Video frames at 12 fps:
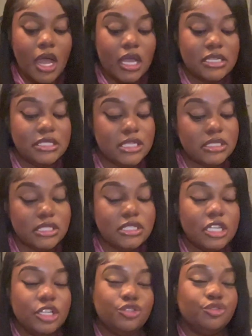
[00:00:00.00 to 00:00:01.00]

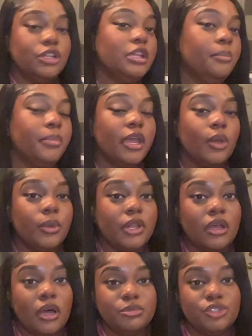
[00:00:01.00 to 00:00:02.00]
Consistency is really big when
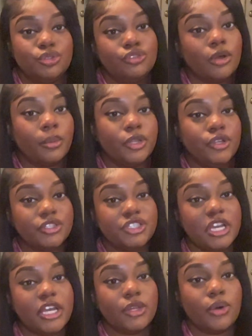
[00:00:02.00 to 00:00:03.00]
it comes to growing your
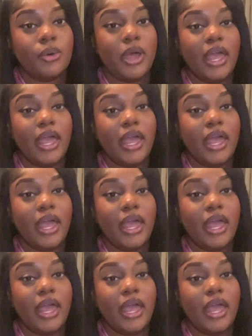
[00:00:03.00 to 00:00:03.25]
channel.